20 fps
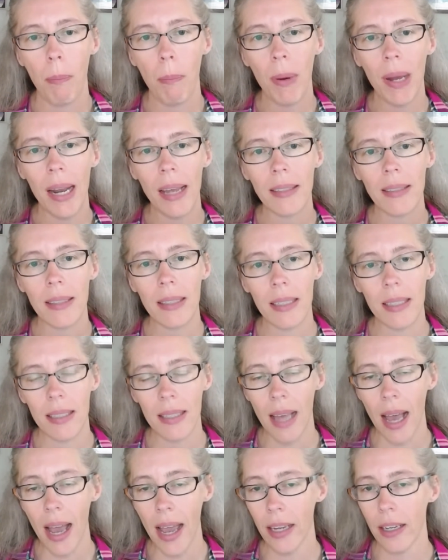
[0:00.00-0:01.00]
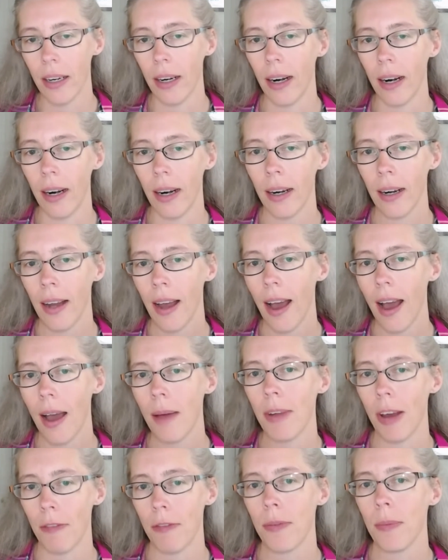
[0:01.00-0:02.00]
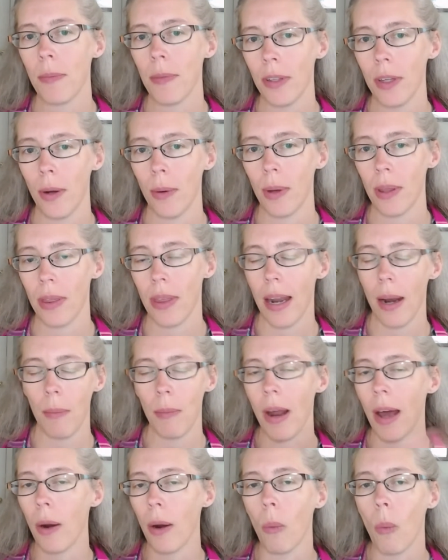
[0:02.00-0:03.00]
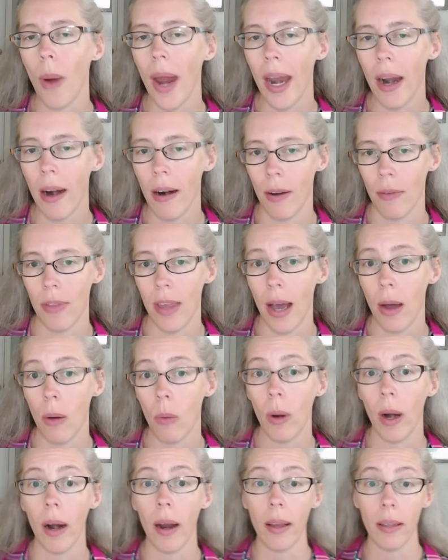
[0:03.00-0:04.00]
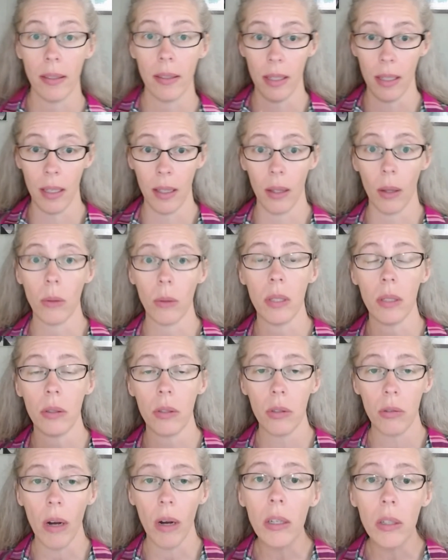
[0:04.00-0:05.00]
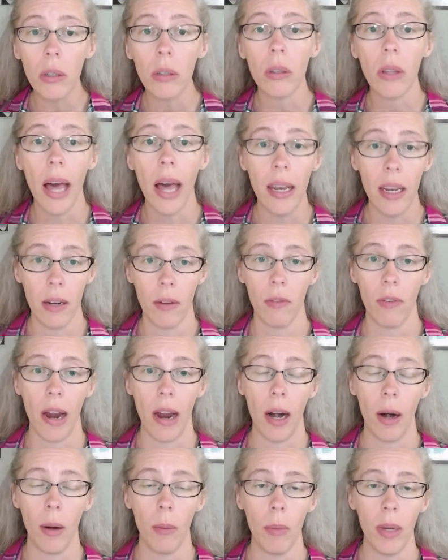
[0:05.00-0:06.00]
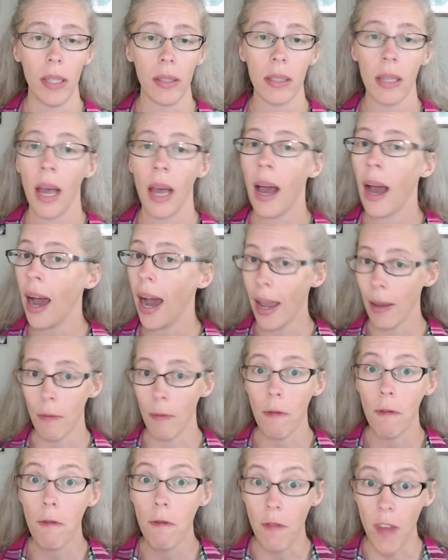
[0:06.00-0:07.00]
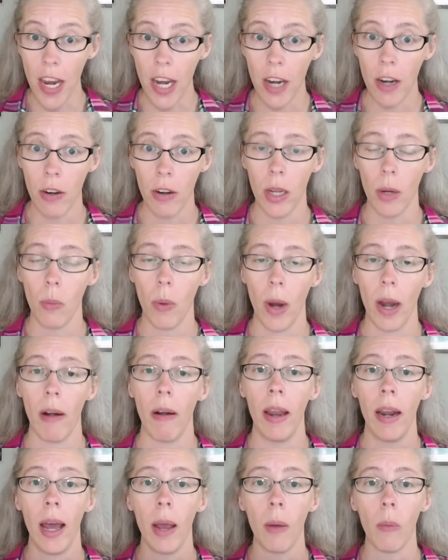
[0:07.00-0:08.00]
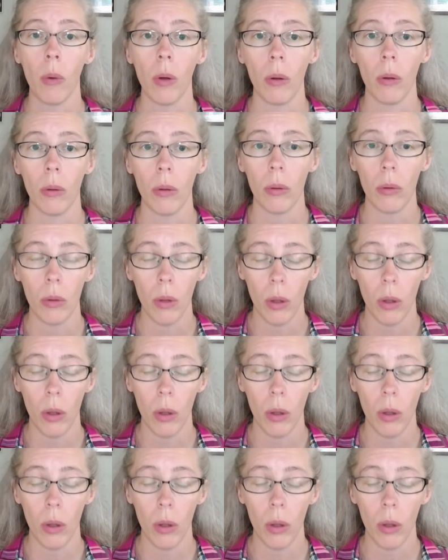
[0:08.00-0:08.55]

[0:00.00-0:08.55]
But as the designer, I'm not familiar with that. I'm not aware of that. Whereas in those instructor-led environments, I'm very aware and I will,